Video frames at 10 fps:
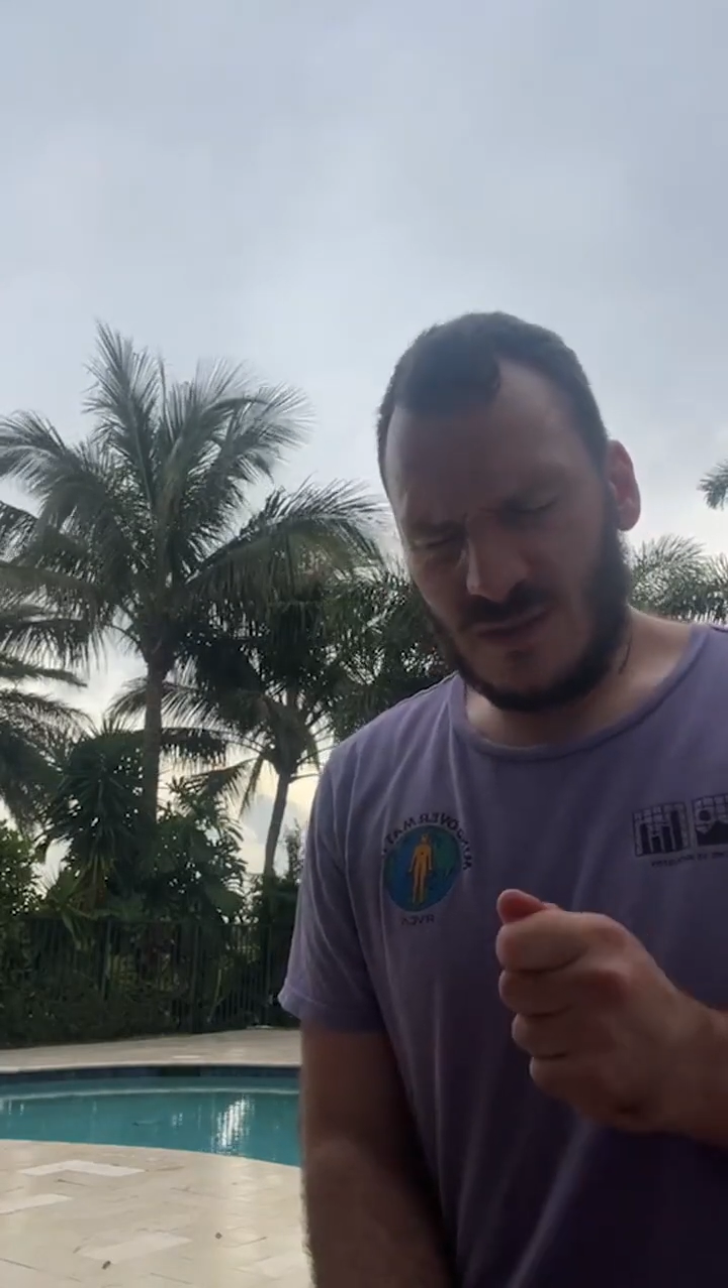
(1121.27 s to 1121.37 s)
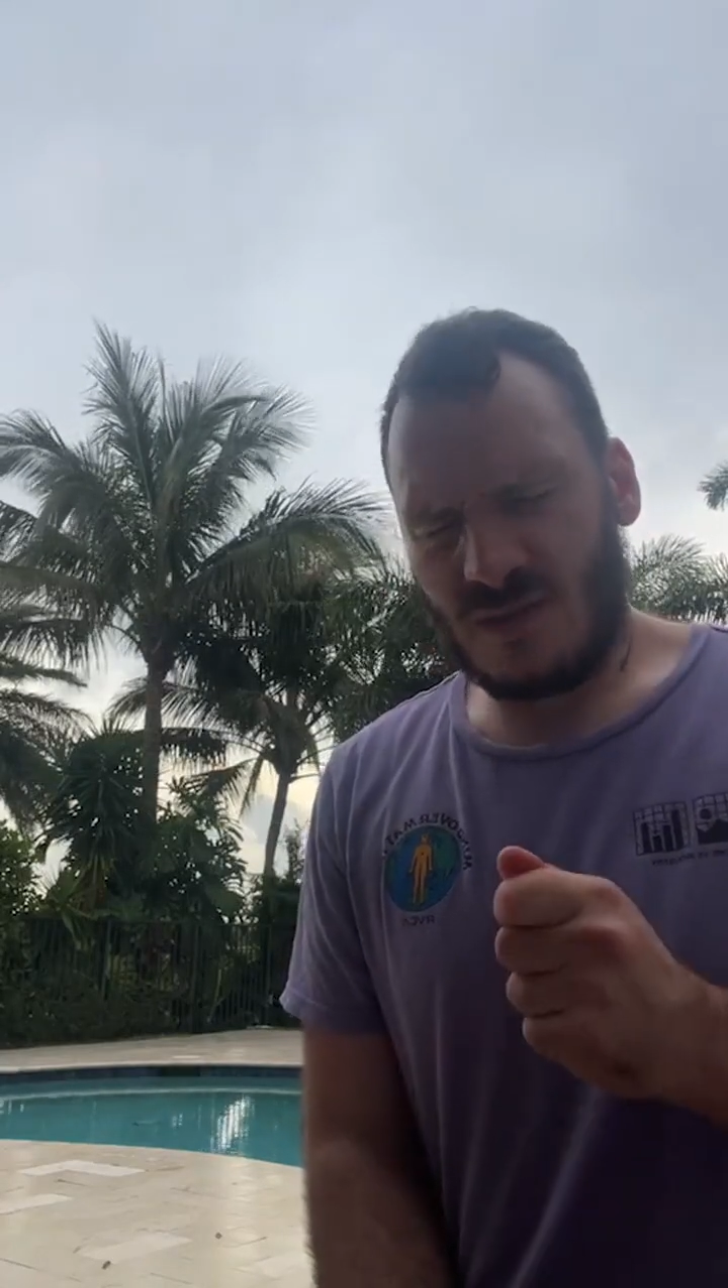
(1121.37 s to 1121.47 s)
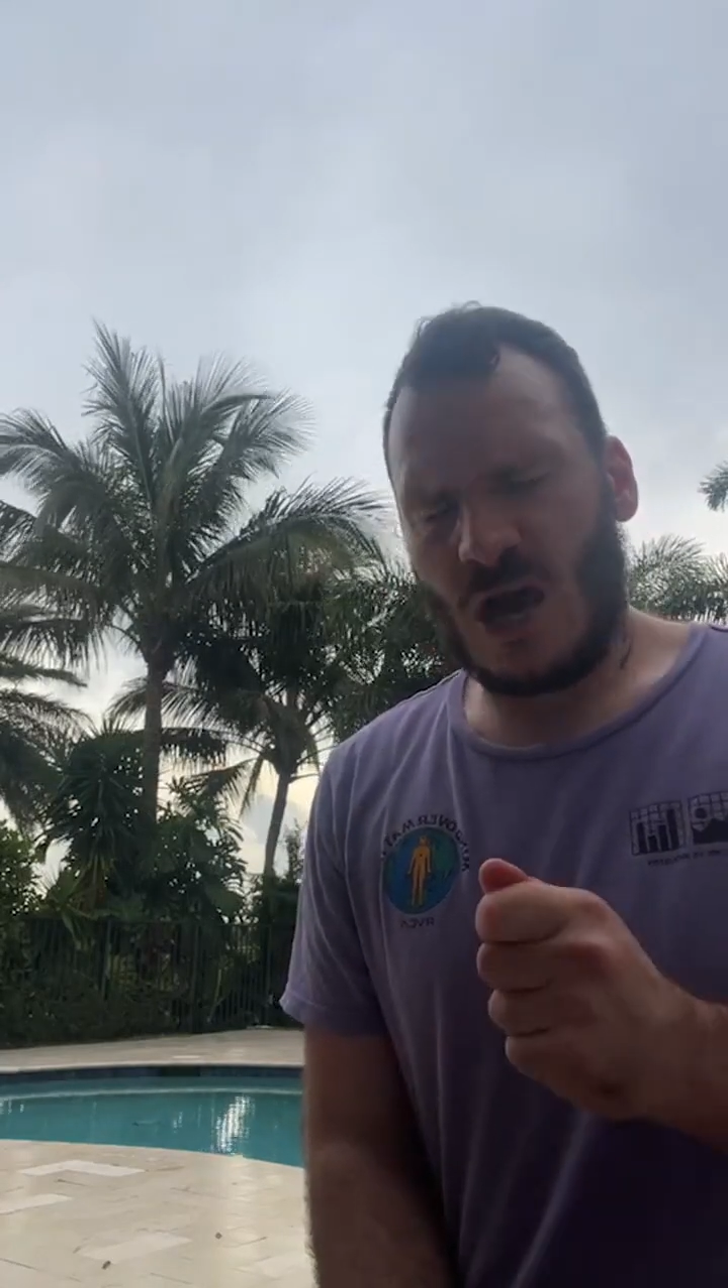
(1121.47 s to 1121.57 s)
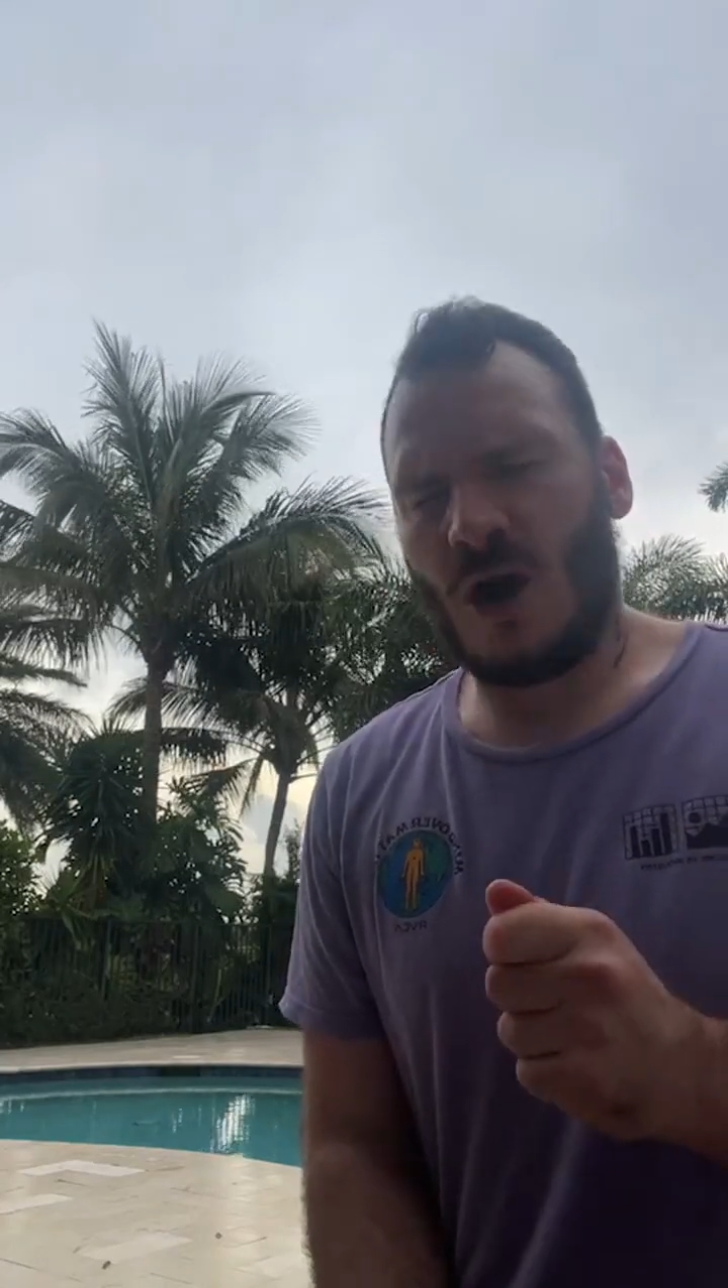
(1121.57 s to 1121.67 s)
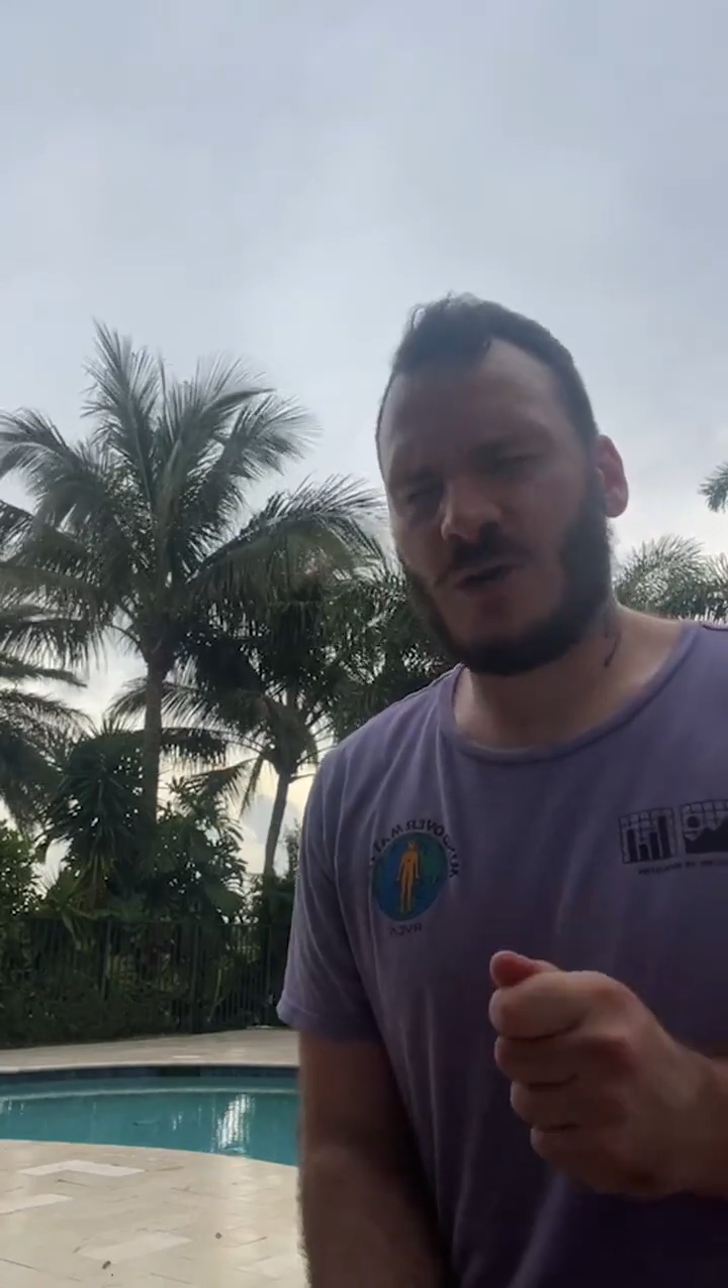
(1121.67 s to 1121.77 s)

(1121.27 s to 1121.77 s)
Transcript: the